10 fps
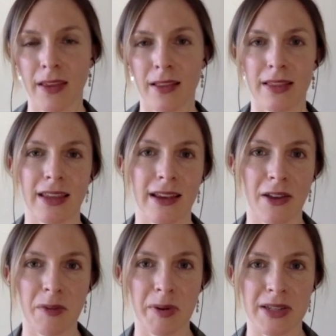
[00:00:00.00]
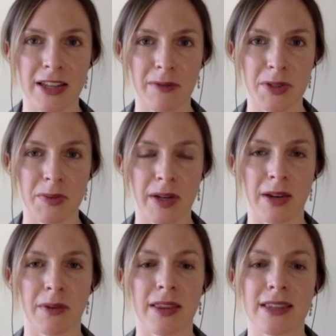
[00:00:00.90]
The other person I was working
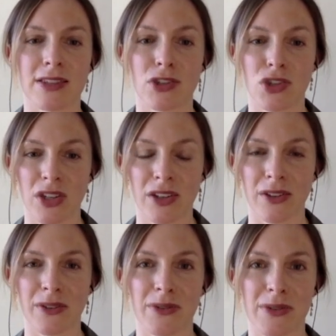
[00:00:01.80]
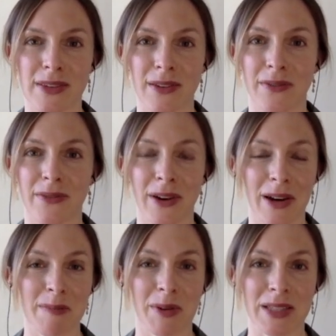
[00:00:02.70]
with is Jill, who's a very
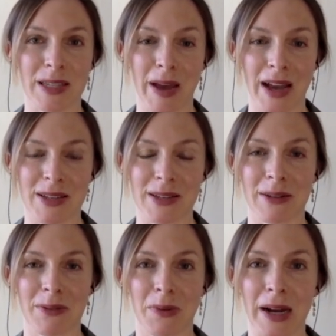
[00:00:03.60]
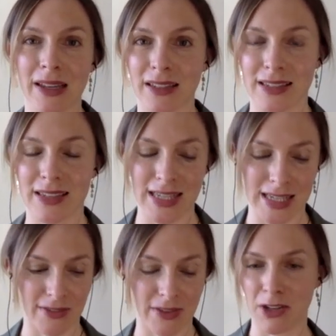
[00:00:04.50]
multi-passionate, wildly
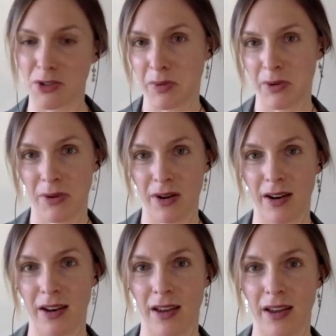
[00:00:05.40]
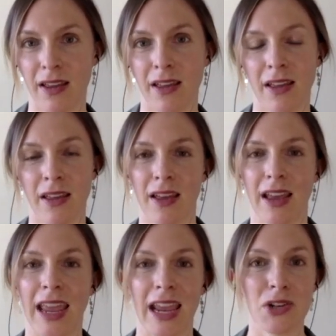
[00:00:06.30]
successful entrepreneur in a
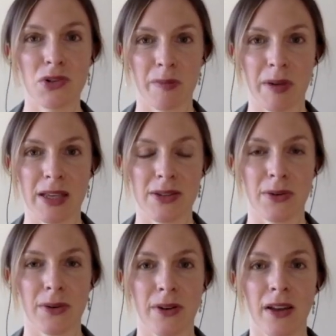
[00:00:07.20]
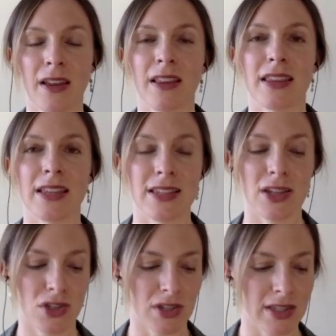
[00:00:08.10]
hand drumming school. These
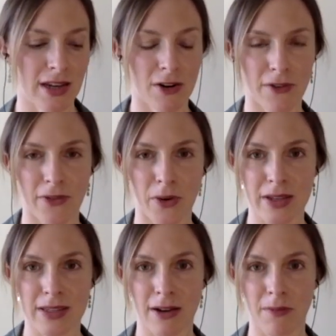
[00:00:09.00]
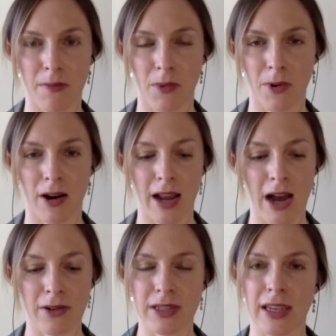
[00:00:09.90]
days, she's setting her focus out more on
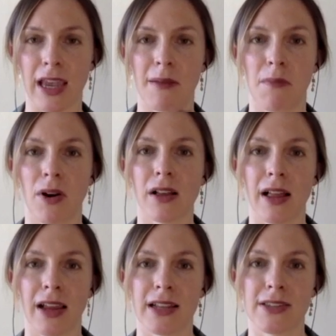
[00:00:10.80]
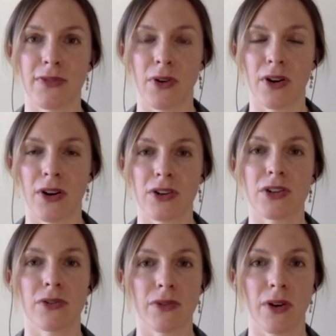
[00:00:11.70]
how to gain more clients for her
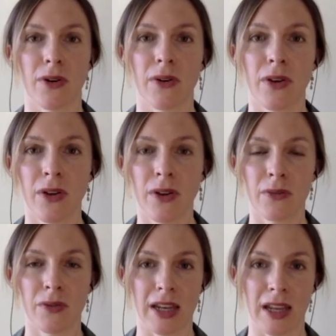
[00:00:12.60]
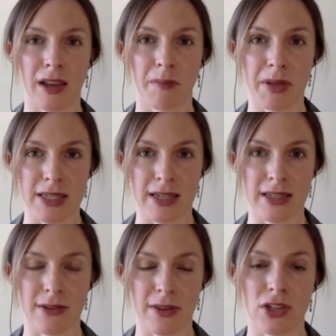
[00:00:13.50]
tarot reading business
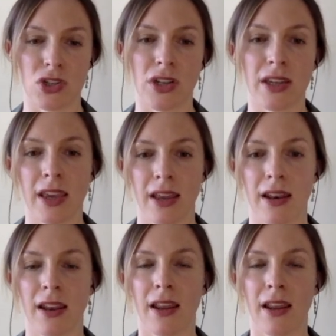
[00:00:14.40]
so that she can